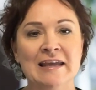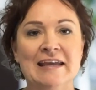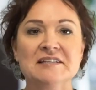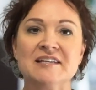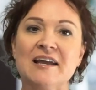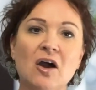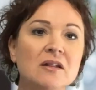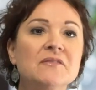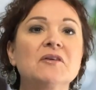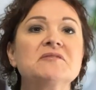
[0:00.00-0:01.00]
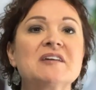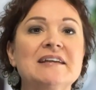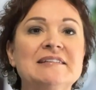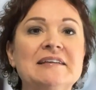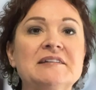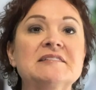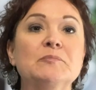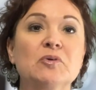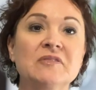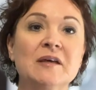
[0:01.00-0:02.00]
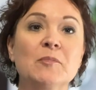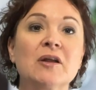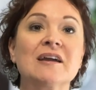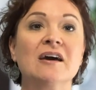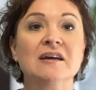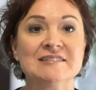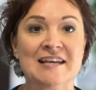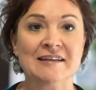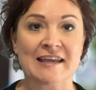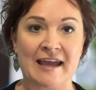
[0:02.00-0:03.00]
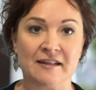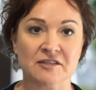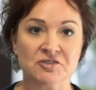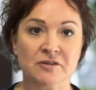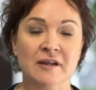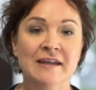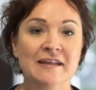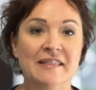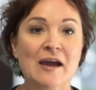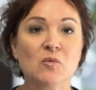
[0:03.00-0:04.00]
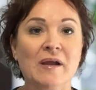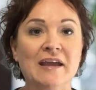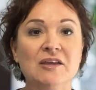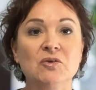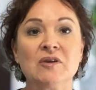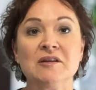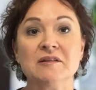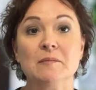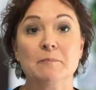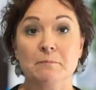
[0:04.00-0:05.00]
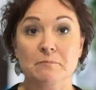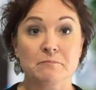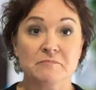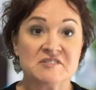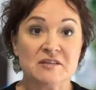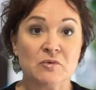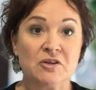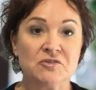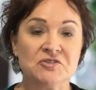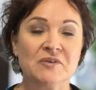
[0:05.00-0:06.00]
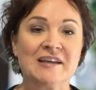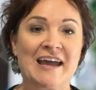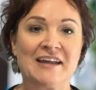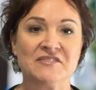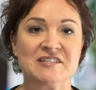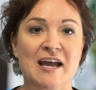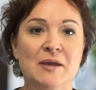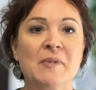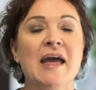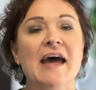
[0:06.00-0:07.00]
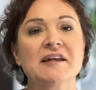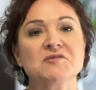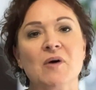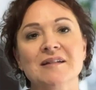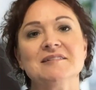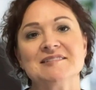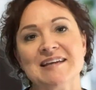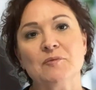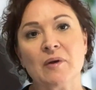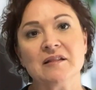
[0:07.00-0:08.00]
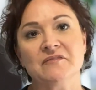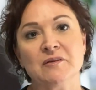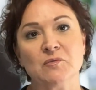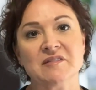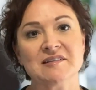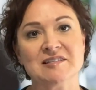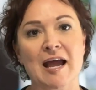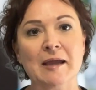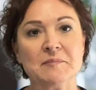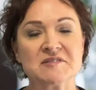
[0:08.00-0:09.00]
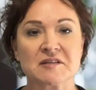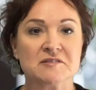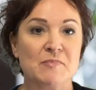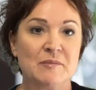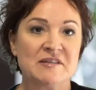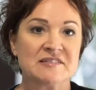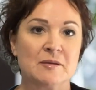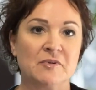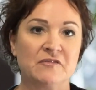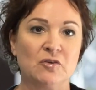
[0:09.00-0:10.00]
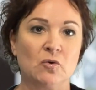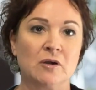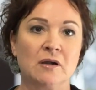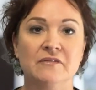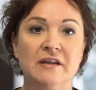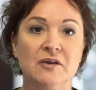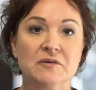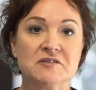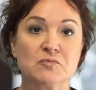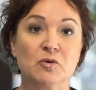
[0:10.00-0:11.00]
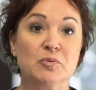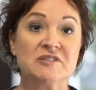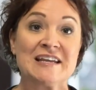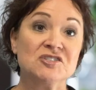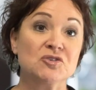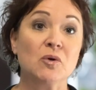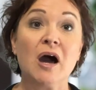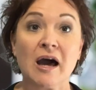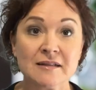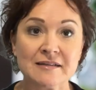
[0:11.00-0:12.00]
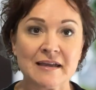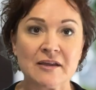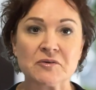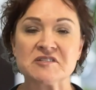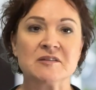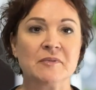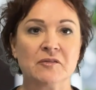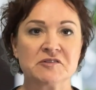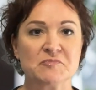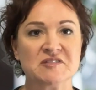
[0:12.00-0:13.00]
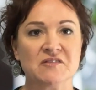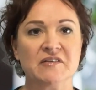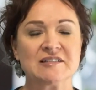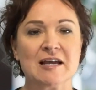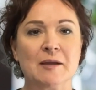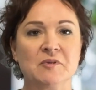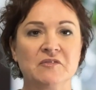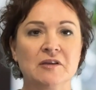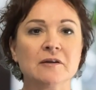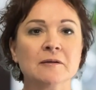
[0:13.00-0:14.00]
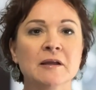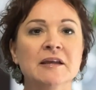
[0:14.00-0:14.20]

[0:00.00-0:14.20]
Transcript: And take all of those ideas and put them on a content calendar. That way you can see what you're doing ahead of time, as well as stay relevant with the times. Maybe some of your videos will pertain to a holiday or some other specific time of year.